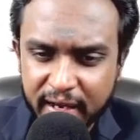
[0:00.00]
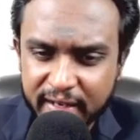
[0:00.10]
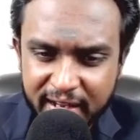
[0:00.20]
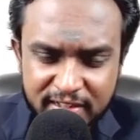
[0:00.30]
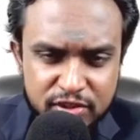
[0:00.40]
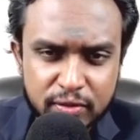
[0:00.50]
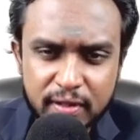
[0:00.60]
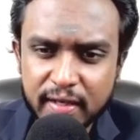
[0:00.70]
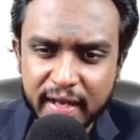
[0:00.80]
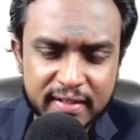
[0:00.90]

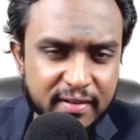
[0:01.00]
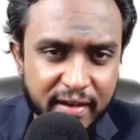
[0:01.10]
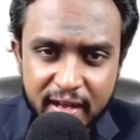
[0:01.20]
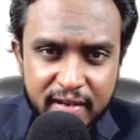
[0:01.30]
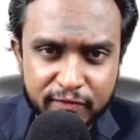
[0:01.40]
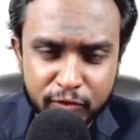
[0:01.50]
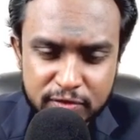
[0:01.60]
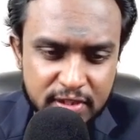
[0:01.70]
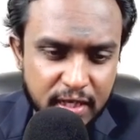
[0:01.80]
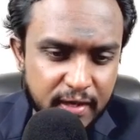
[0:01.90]
ensure and
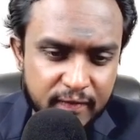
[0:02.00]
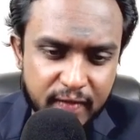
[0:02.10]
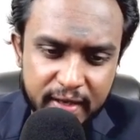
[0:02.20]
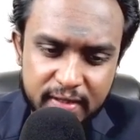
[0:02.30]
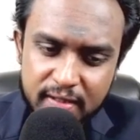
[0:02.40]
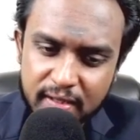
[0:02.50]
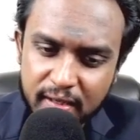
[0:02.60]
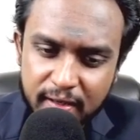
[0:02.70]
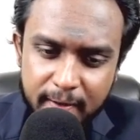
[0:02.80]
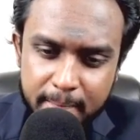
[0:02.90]
reinforce that
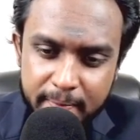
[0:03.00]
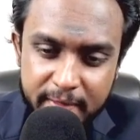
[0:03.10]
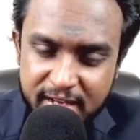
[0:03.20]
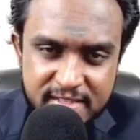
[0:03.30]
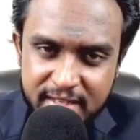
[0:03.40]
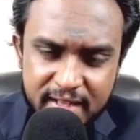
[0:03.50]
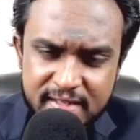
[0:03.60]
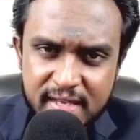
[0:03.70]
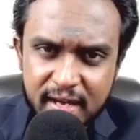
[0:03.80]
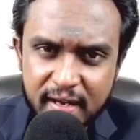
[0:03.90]
their
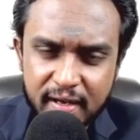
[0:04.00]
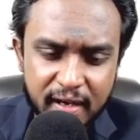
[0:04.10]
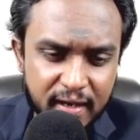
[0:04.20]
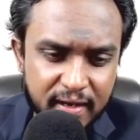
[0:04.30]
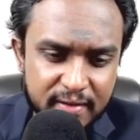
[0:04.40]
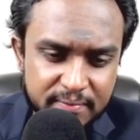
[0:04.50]
sales are